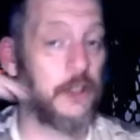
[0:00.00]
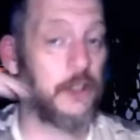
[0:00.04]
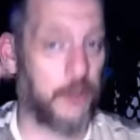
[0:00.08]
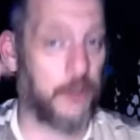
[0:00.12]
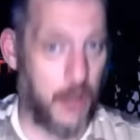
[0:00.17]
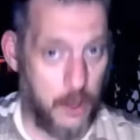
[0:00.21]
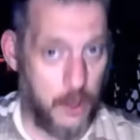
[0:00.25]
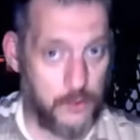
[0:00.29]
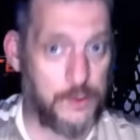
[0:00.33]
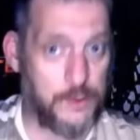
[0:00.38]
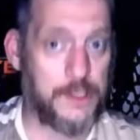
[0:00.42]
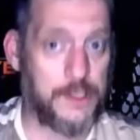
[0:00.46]

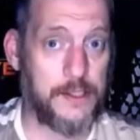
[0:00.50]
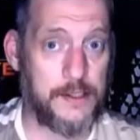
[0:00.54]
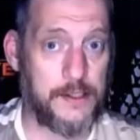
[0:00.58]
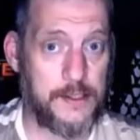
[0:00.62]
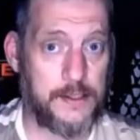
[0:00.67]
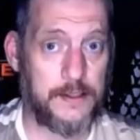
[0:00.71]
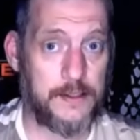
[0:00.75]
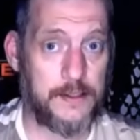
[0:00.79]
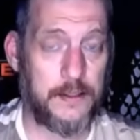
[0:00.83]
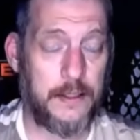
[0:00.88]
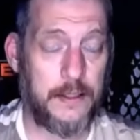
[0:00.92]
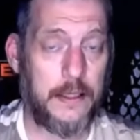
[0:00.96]

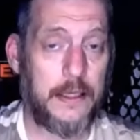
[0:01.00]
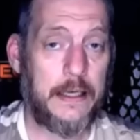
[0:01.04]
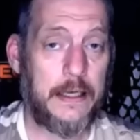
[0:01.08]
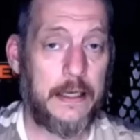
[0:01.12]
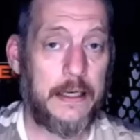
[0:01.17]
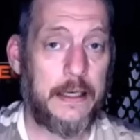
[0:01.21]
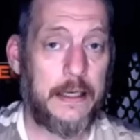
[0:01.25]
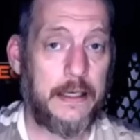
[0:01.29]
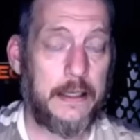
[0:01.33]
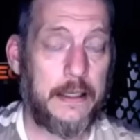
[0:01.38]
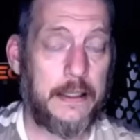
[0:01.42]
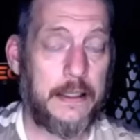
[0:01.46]
closest
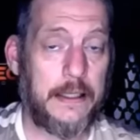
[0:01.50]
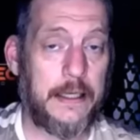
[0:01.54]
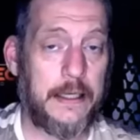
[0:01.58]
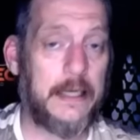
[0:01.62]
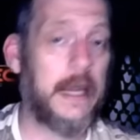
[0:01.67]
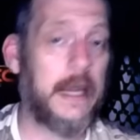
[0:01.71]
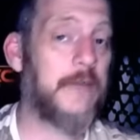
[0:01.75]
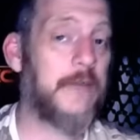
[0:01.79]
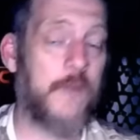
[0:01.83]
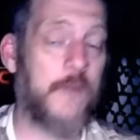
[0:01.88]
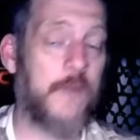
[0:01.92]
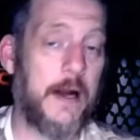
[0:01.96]

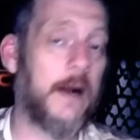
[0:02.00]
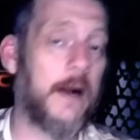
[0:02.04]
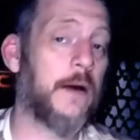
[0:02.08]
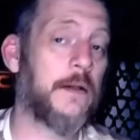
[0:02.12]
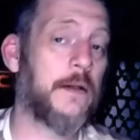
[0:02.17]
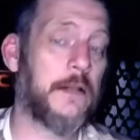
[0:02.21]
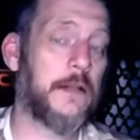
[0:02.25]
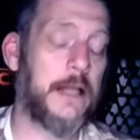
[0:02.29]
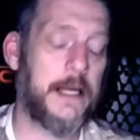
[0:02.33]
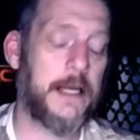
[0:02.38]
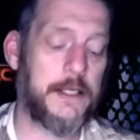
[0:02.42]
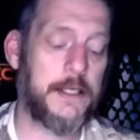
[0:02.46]
in a fair
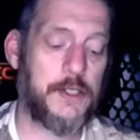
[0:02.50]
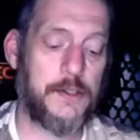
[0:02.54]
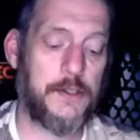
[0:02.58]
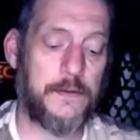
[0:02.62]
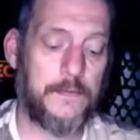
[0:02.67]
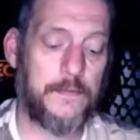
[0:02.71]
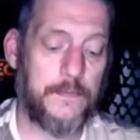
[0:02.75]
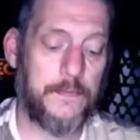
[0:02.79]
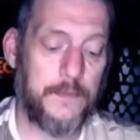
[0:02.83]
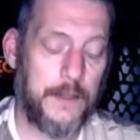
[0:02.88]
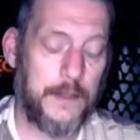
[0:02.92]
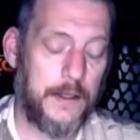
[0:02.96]

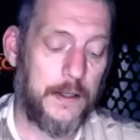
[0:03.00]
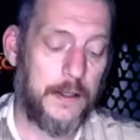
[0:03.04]
election.